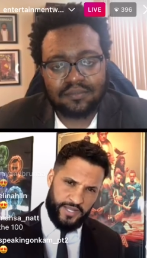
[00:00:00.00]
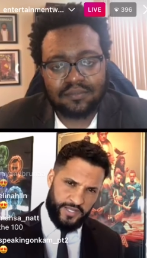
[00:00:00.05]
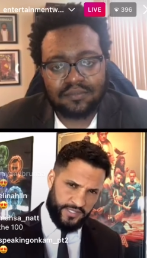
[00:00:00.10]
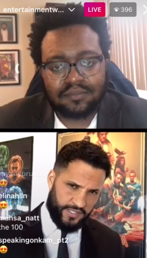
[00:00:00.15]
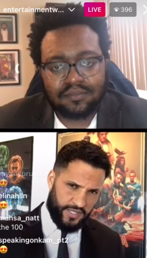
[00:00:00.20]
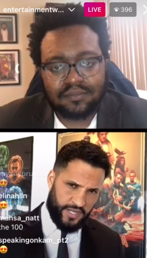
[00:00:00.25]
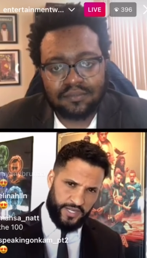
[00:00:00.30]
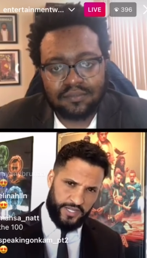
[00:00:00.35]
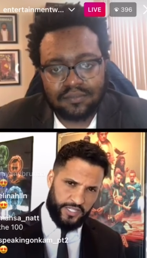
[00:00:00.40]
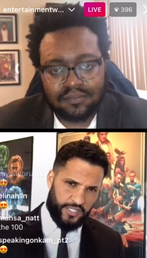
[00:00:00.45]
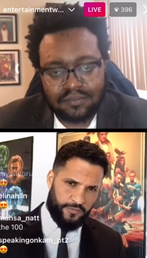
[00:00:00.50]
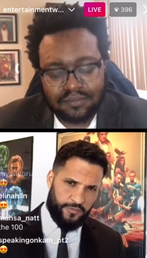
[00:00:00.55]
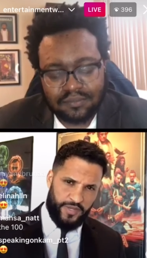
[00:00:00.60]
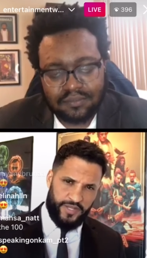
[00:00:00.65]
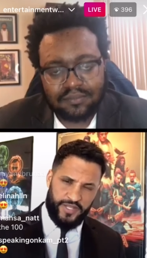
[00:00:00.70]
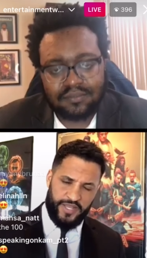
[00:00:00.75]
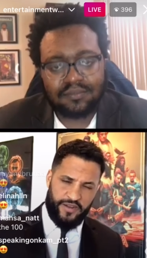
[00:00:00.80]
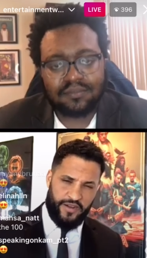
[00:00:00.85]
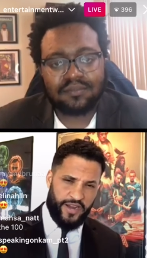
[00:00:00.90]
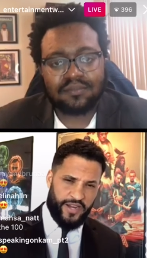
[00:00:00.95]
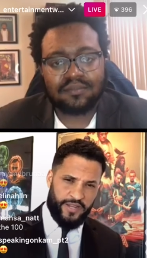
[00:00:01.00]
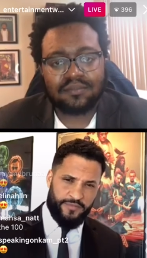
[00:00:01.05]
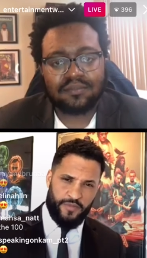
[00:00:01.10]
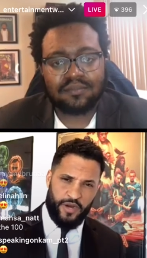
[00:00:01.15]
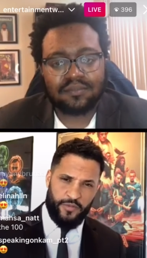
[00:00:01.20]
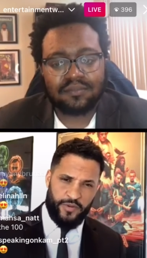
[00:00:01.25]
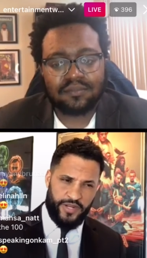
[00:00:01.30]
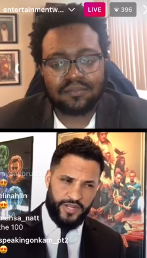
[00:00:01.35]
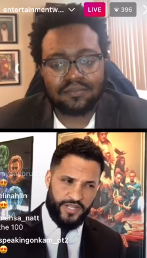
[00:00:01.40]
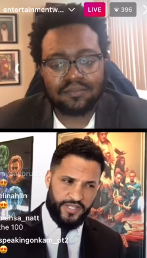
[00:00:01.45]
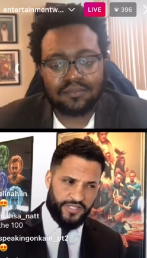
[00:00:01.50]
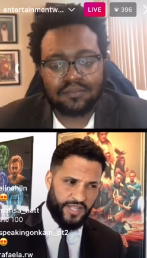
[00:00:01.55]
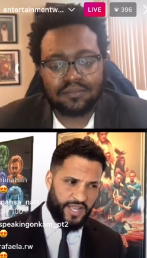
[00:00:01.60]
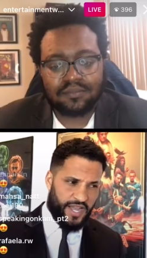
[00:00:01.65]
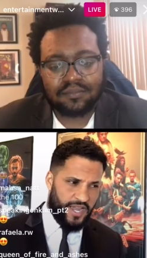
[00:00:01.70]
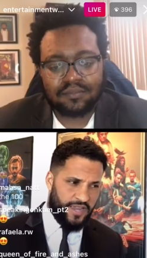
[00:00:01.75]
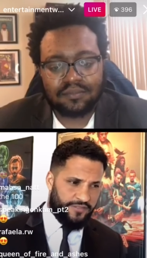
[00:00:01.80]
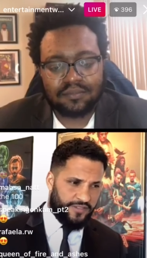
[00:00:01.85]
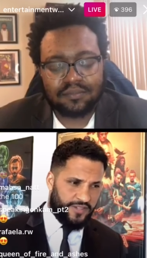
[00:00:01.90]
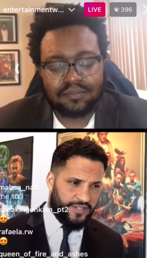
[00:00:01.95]
Speaker 1: This guy could have been there at any moment in his
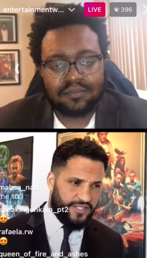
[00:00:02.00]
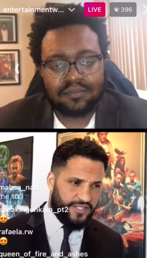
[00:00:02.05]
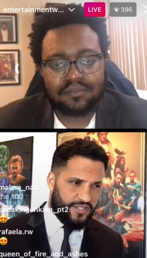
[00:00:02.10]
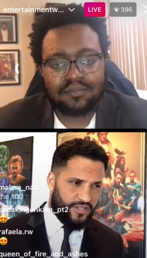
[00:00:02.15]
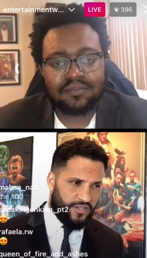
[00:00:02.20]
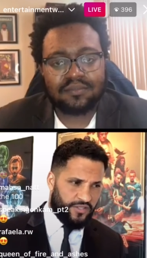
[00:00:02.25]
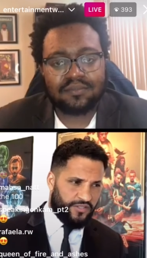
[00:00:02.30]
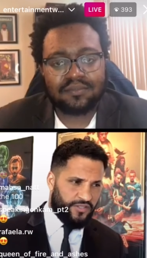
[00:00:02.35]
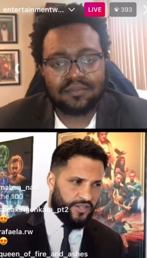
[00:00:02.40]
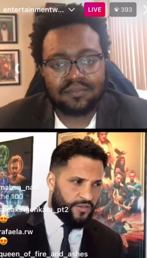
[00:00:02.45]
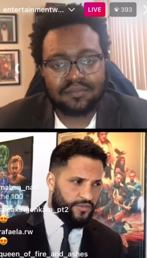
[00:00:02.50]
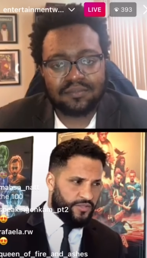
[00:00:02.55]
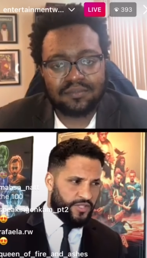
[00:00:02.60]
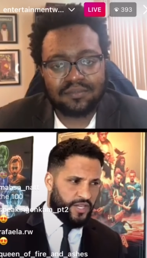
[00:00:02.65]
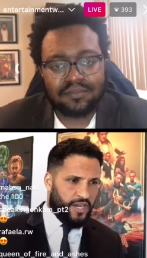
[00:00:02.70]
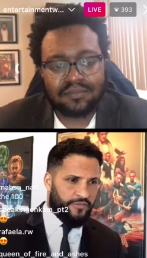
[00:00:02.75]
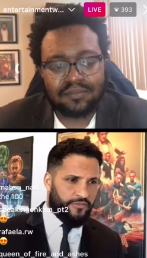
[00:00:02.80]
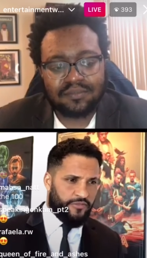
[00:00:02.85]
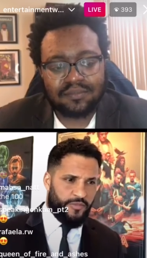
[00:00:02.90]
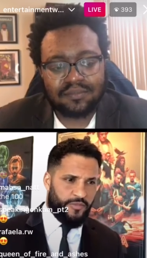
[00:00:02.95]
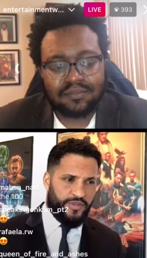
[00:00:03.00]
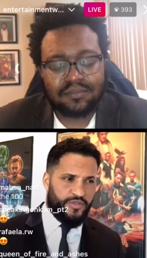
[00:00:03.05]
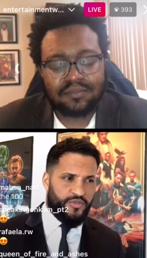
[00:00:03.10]
life, and he's got no time for him.